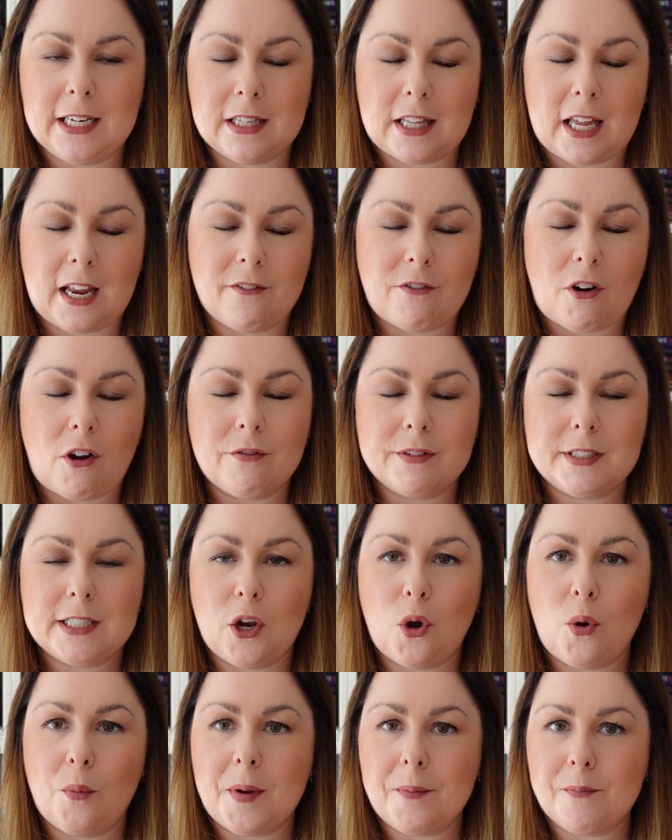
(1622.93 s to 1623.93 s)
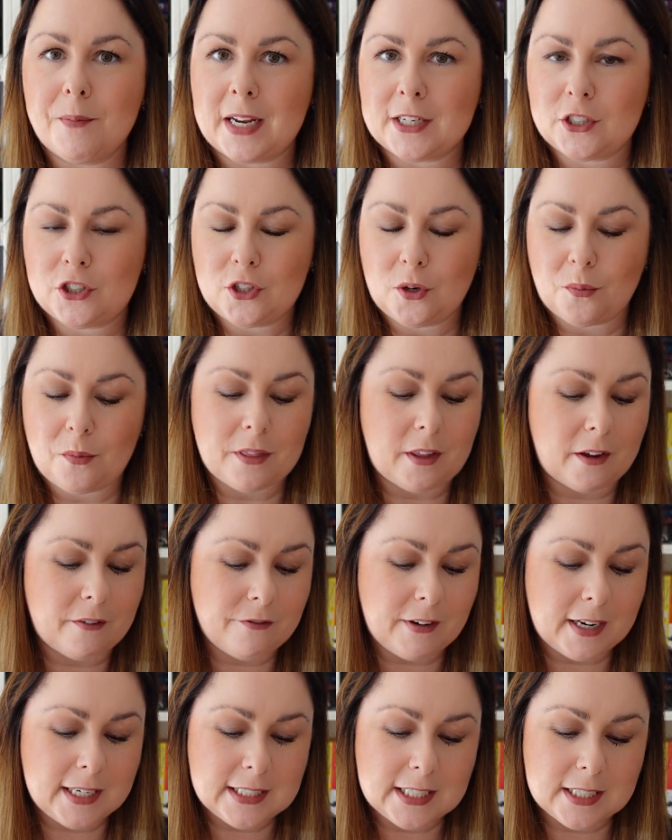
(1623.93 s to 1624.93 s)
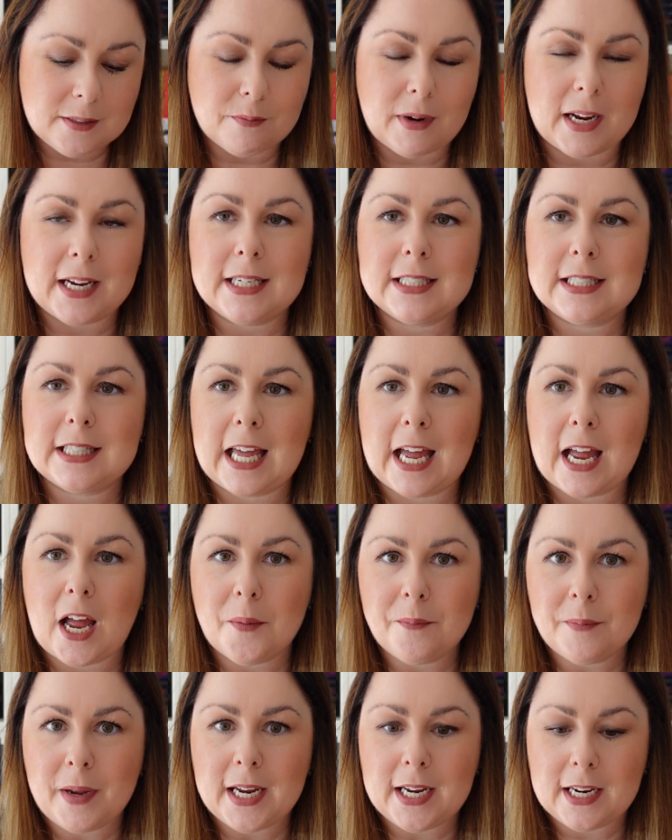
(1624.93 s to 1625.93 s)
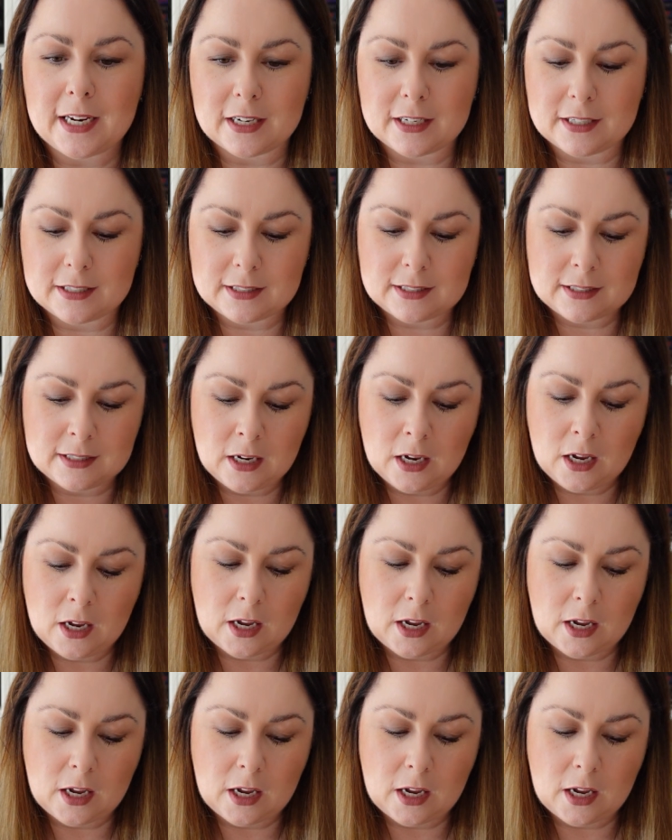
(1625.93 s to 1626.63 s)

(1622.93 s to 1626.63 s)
they've obviously all been matched up with their fated mates, their Omegas,